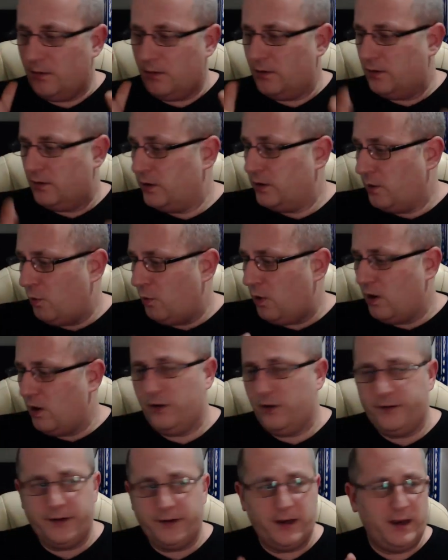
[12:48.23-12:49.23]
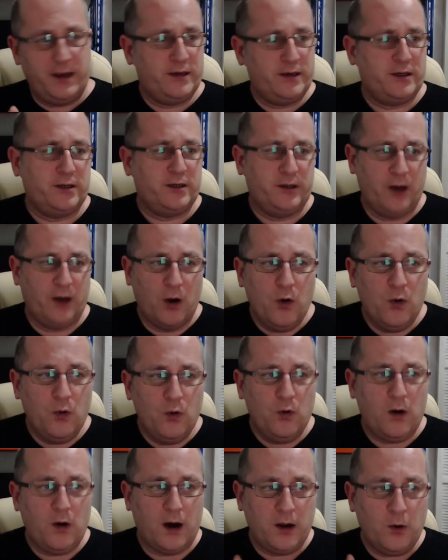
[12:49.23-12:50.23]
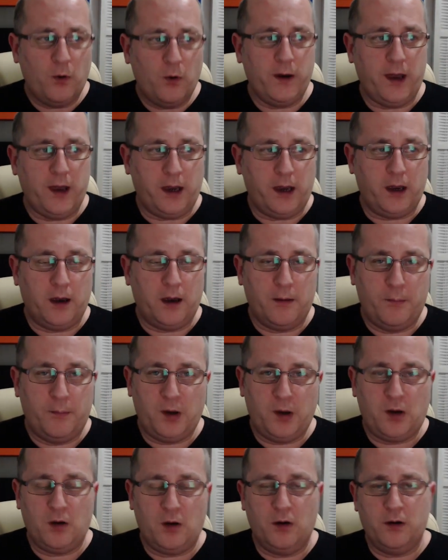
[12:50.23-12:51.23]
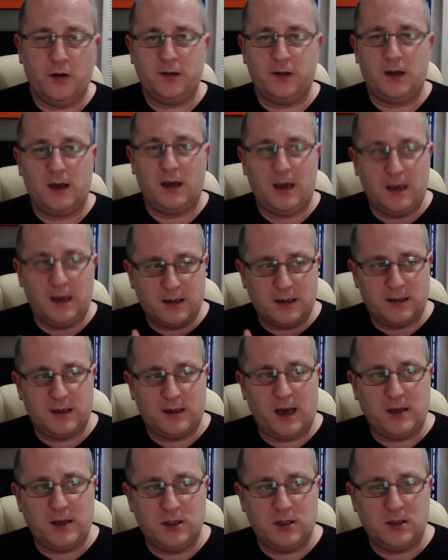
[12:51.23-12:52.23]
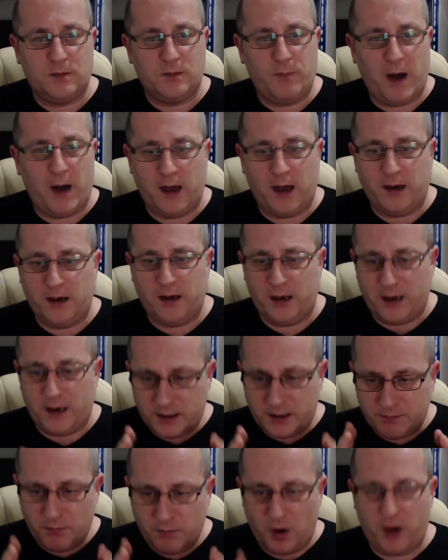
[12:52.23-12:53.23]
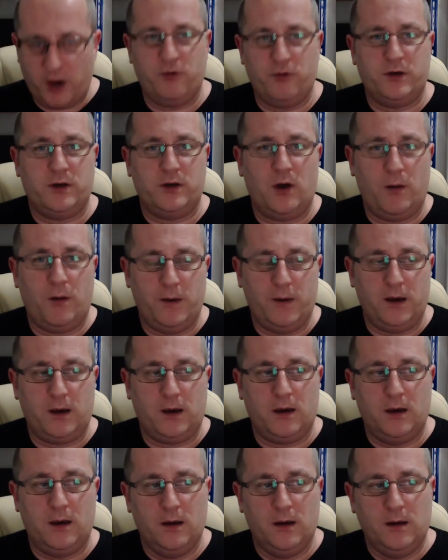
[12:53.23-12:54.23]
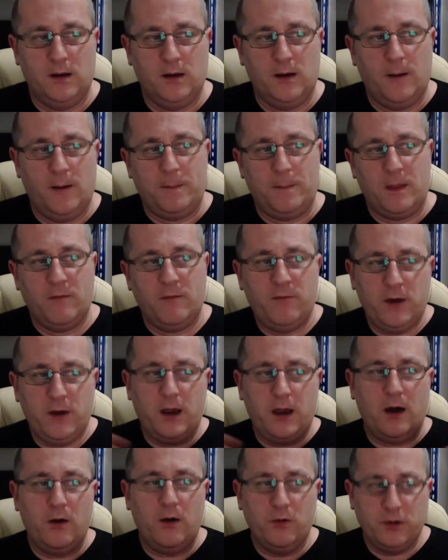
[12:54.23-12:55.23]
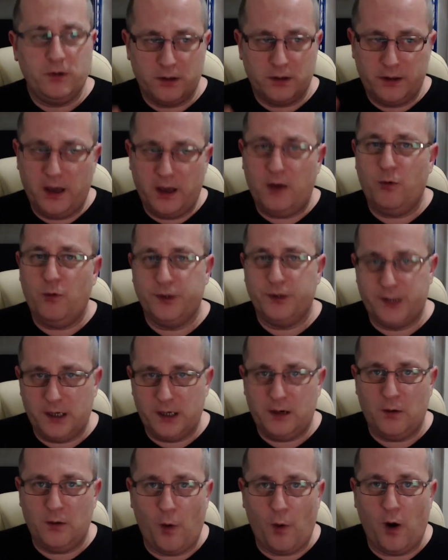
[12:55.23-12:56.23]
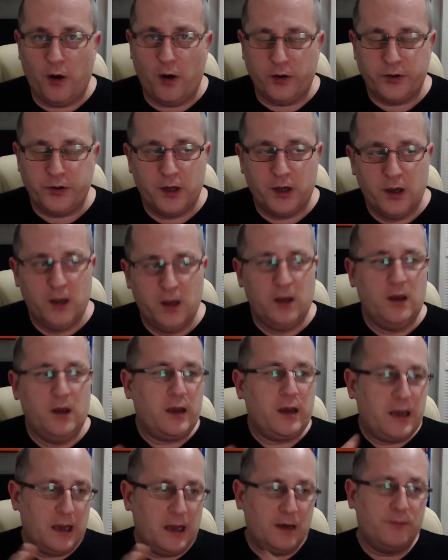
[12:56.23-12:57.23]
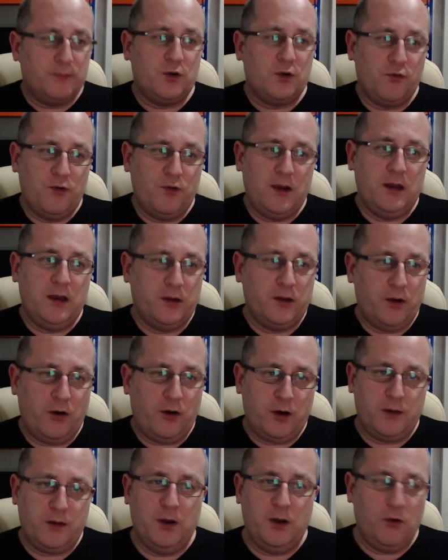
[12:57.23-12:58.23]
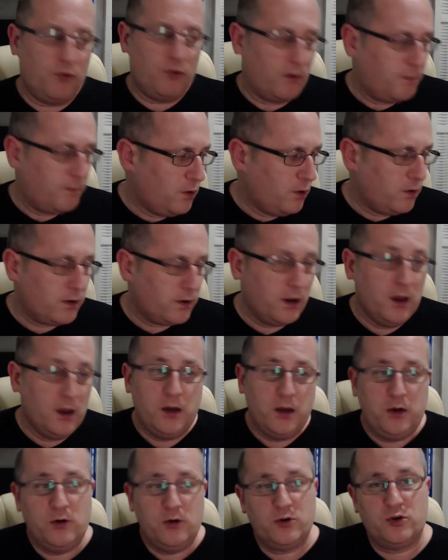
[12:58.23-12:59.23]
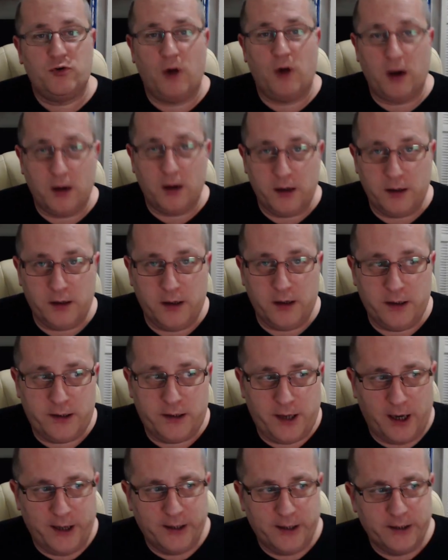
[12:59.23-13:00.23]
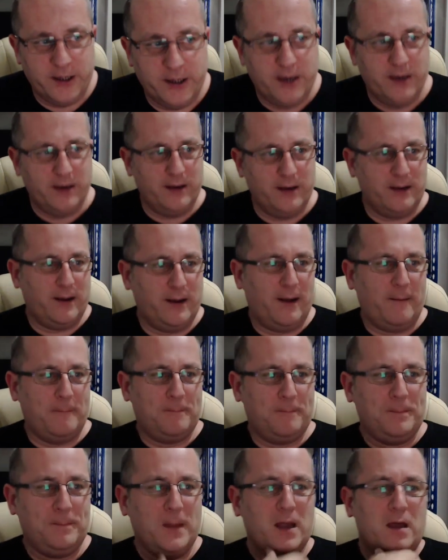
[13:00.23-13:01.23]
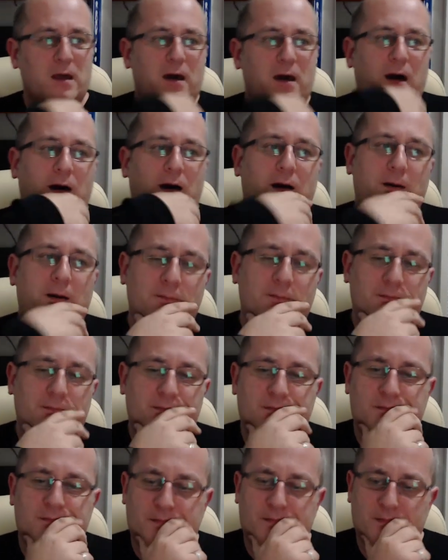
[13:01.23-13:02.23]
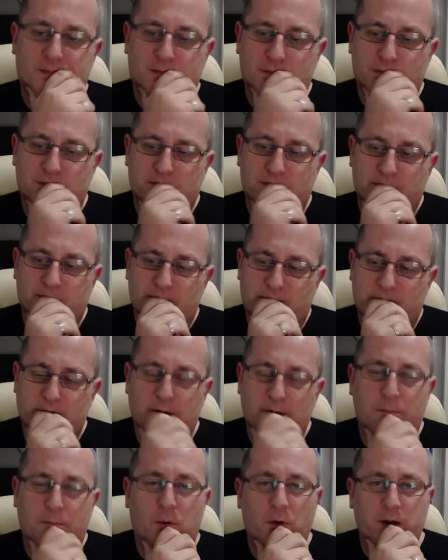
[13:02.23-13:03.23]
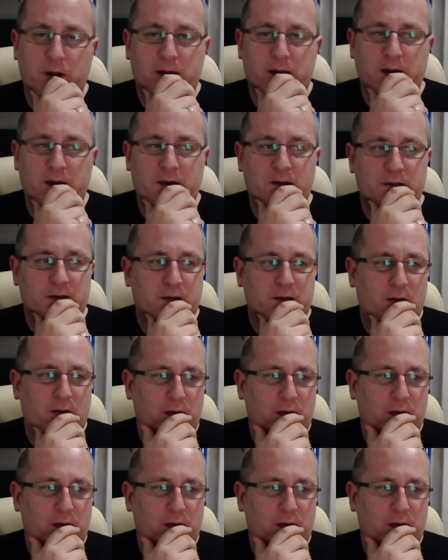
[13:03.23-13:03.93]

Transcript: the world is so annoying because its attention span is microscopic. Videos, they all sit and watch. Get them to read a document or a book, you're struggling these days. To the point that you're sort